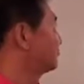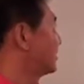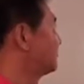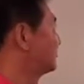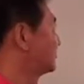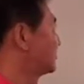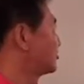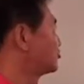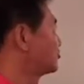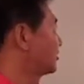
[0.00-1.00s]
a proper
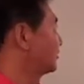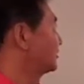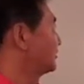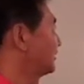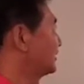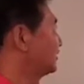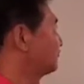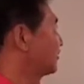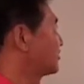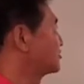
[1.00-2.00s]
decision in the
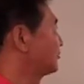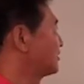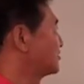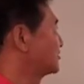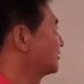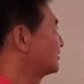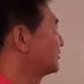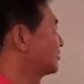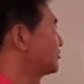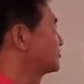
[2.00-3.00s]
face of
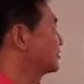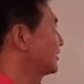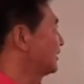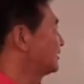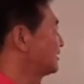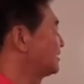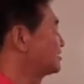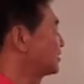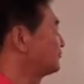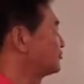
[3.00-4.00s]
uncertainties and
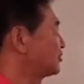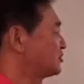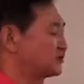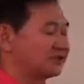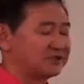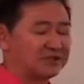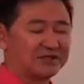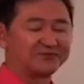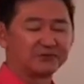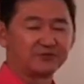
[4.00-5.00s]
insufficient
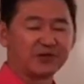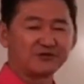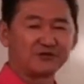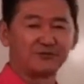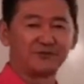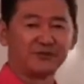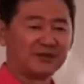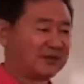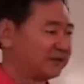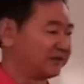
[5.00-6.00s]
information.
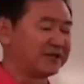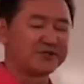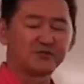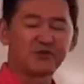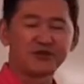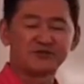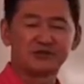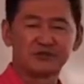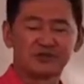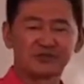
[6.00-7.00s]
There's a
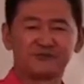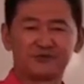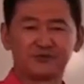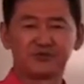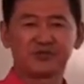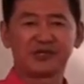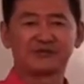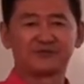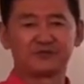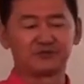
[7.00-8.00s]
question just for the
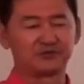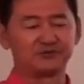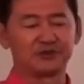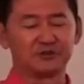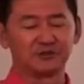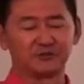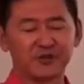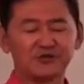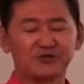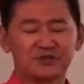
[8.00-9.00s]
standard for the
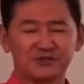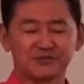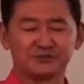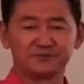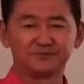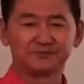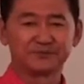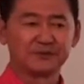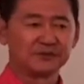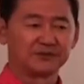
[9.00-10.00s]
rationalism,
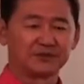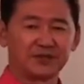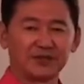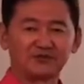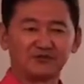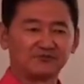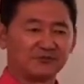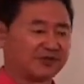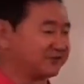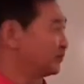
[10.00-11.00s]
okay, to
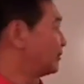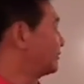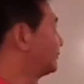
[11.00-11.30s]
measure.